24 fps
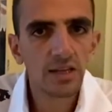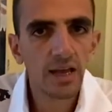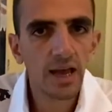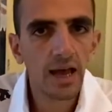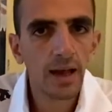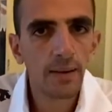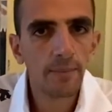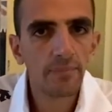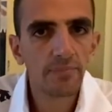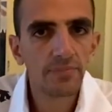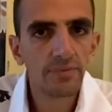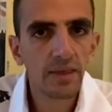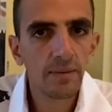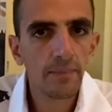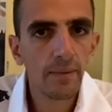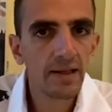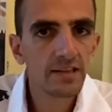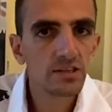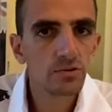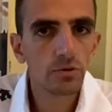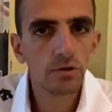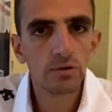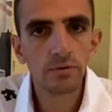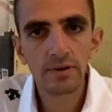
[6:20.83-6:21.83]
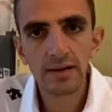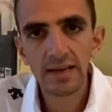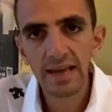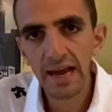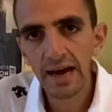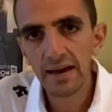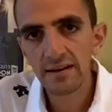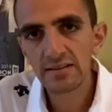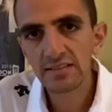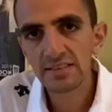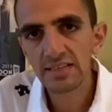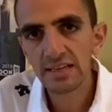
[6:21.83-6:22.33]
Um, depends what you want to get
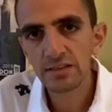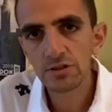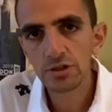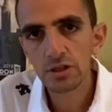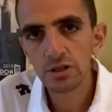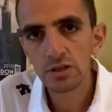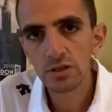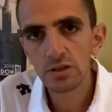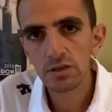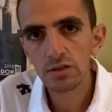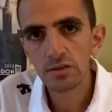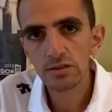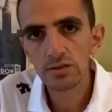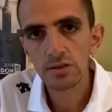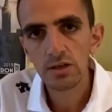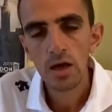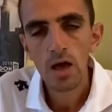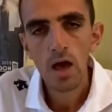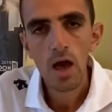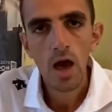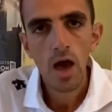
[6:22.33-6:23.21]
out of the sessions.